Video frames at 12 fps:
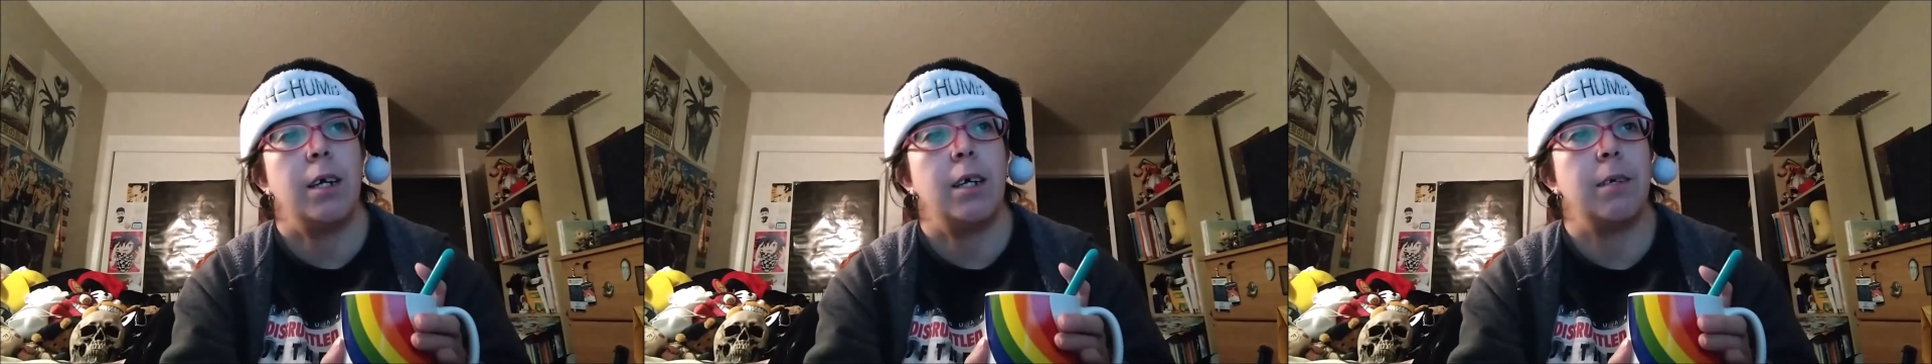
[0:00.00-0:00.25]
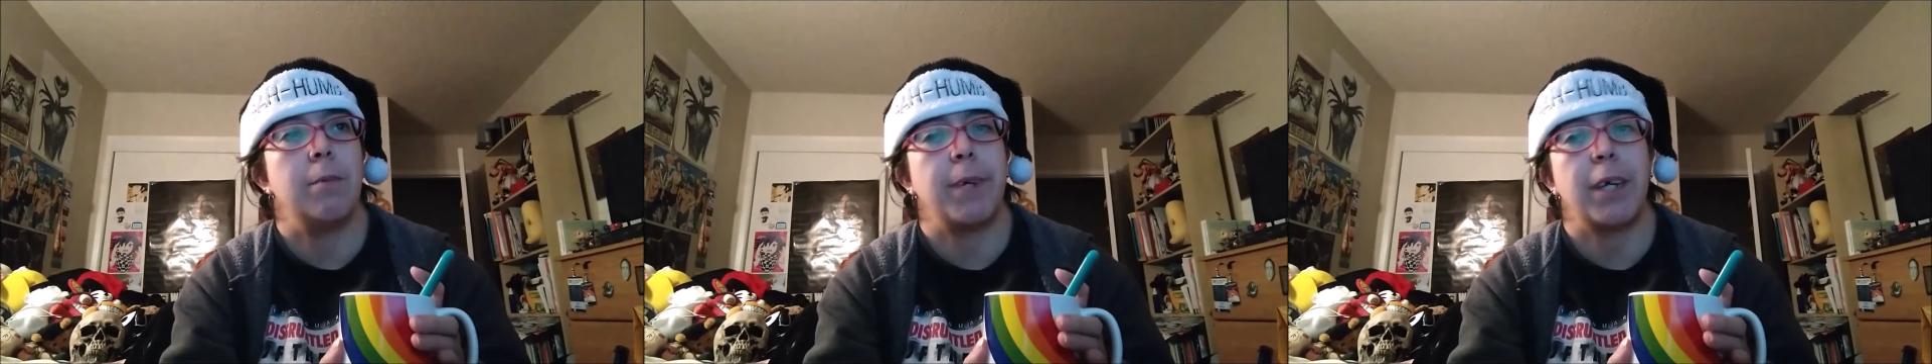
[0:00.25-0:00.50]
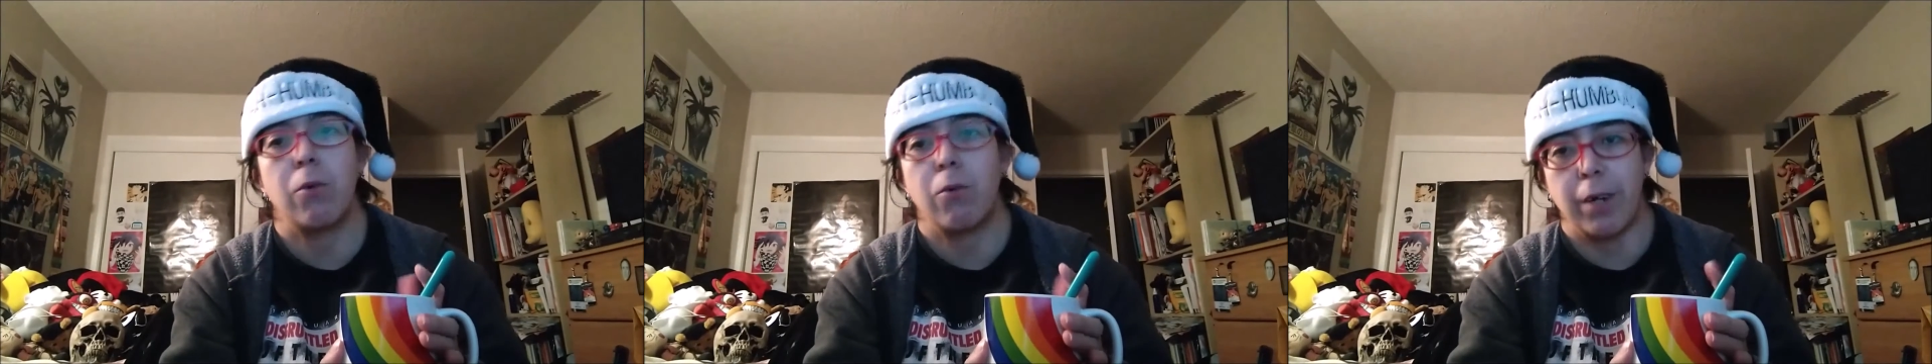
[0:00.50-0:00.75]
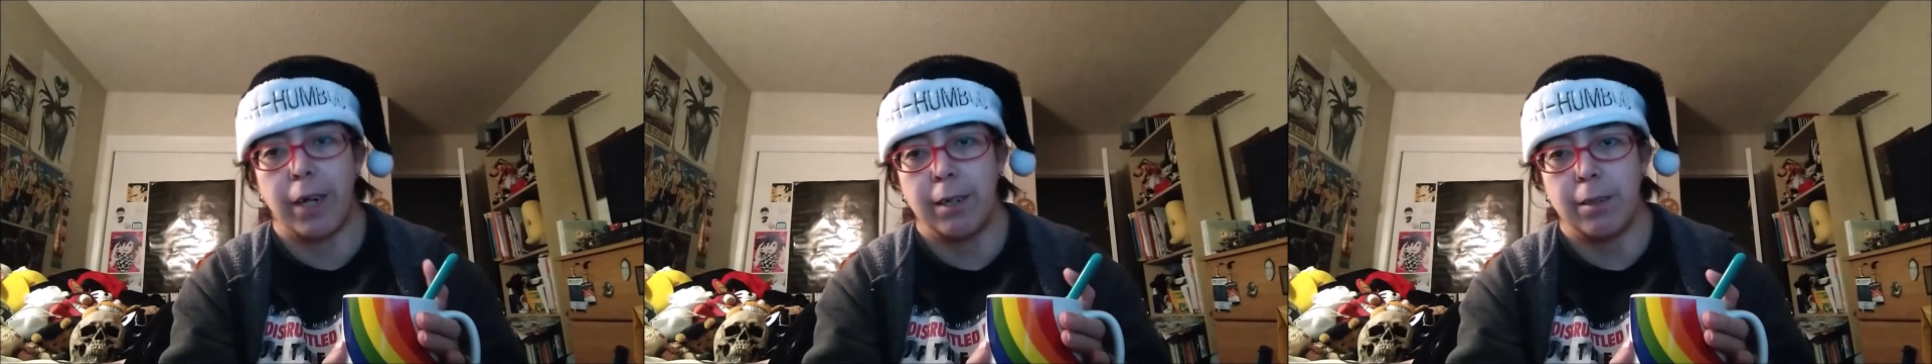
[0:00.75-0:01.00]
Michael
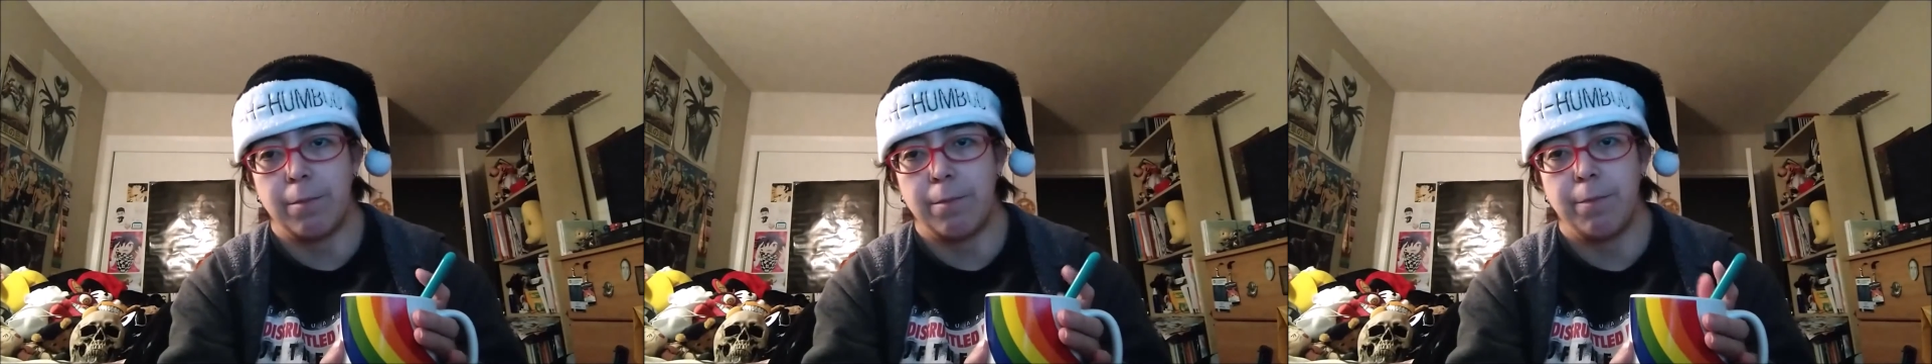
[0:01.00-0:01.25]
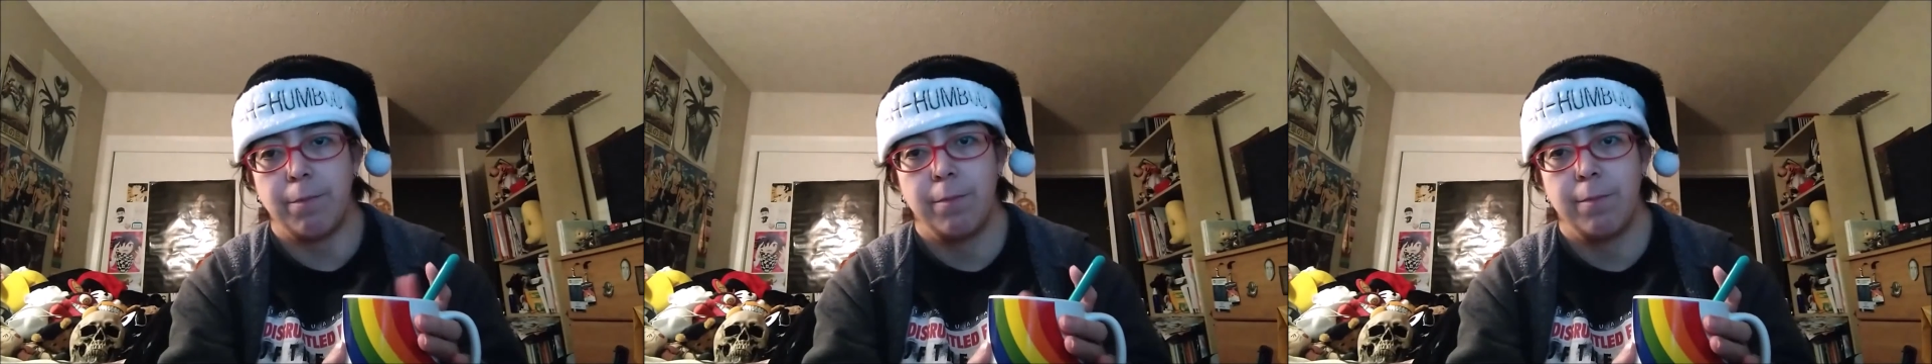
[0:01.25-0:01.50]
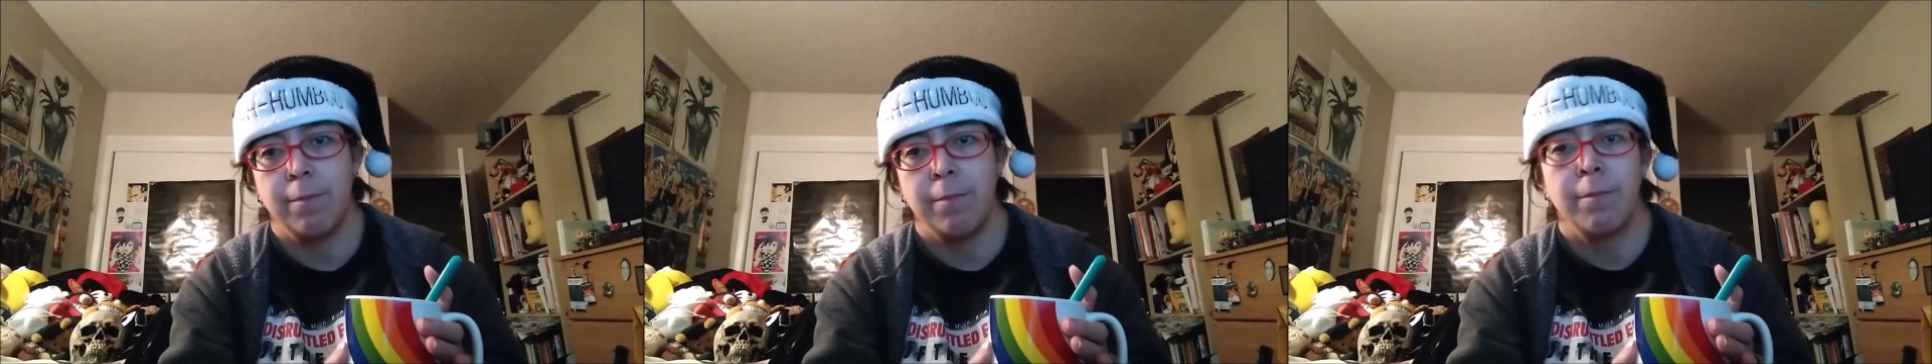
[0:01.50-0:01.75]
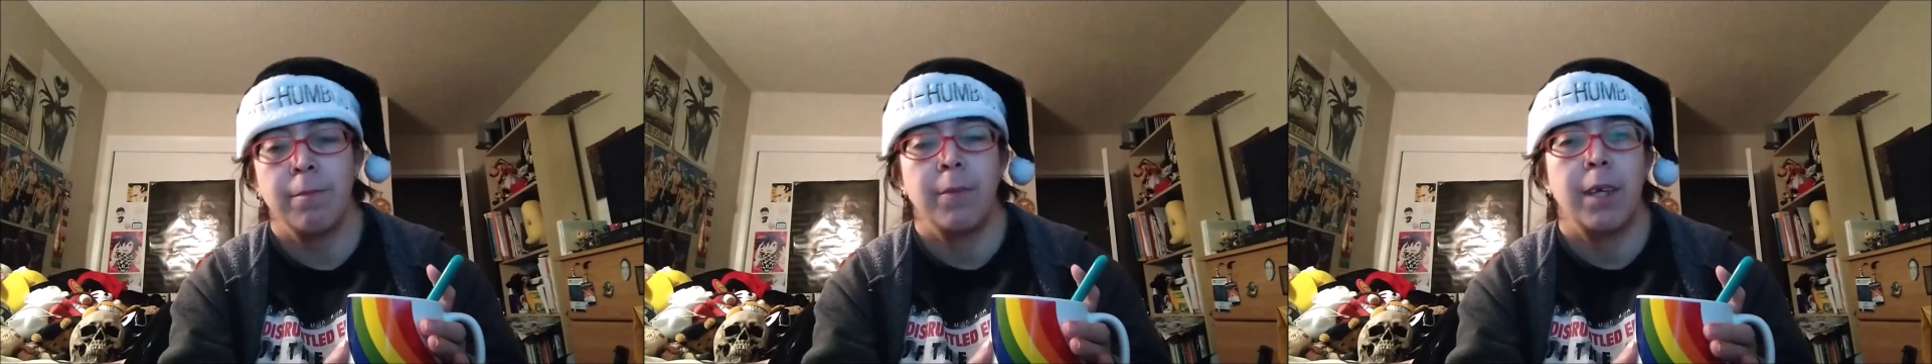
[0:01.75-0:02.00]
Crichton.
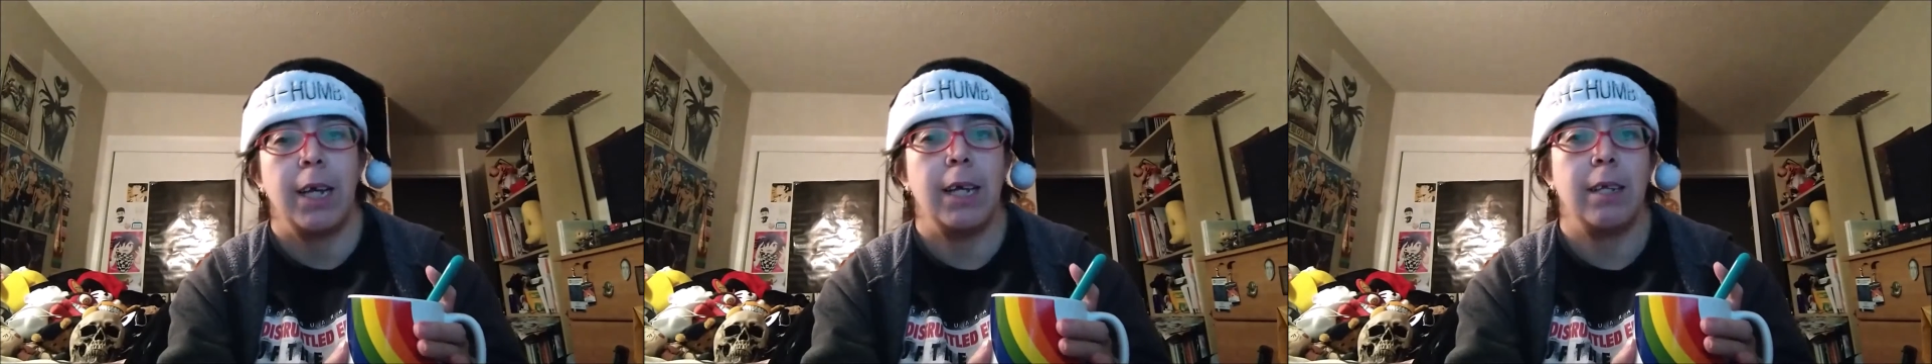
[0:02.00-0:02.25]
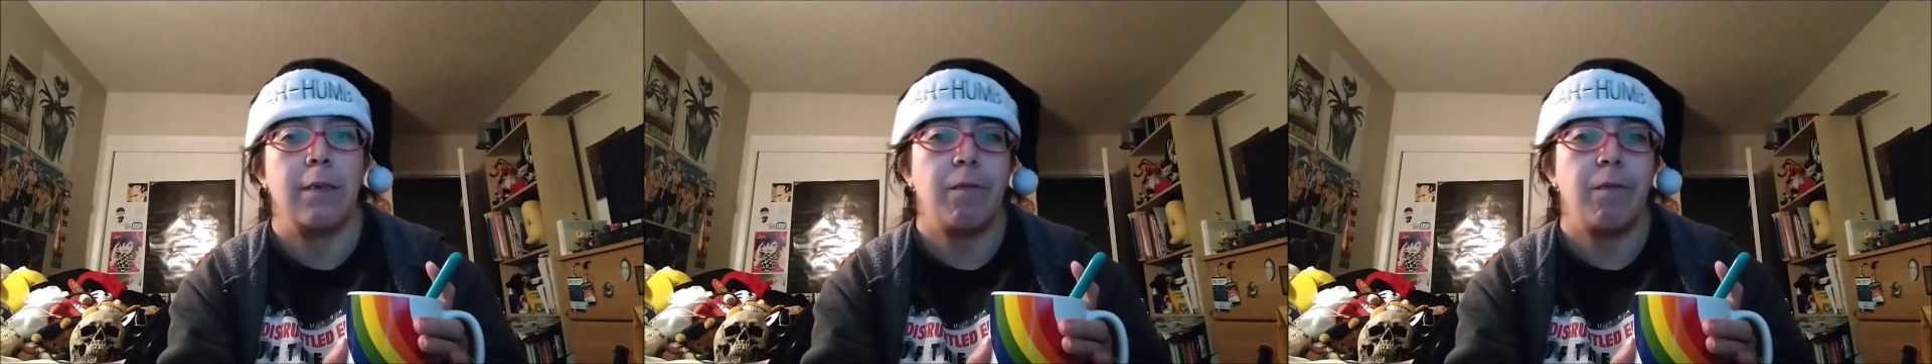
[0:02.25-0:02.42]
And